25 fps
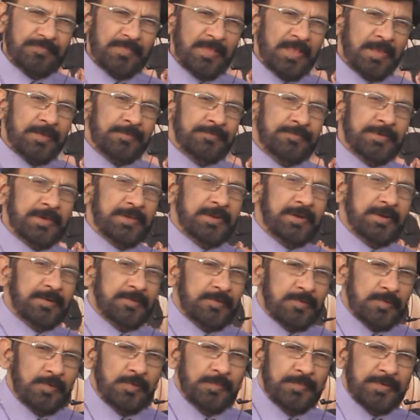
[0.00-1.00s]
if you are a
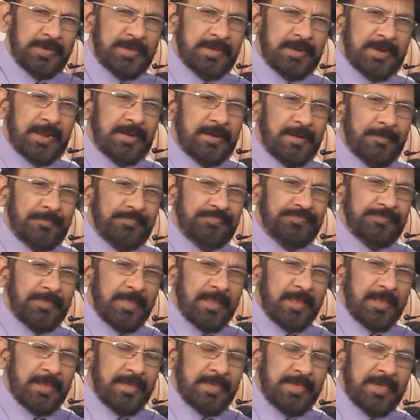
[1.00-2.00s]
true beginner,
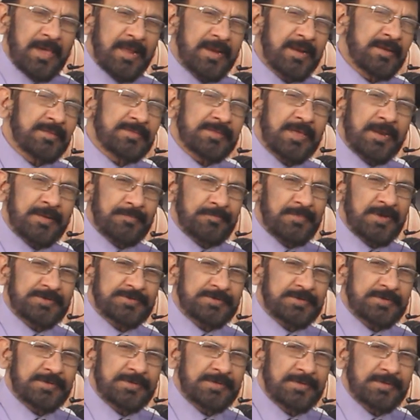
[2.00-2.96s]
errors are must.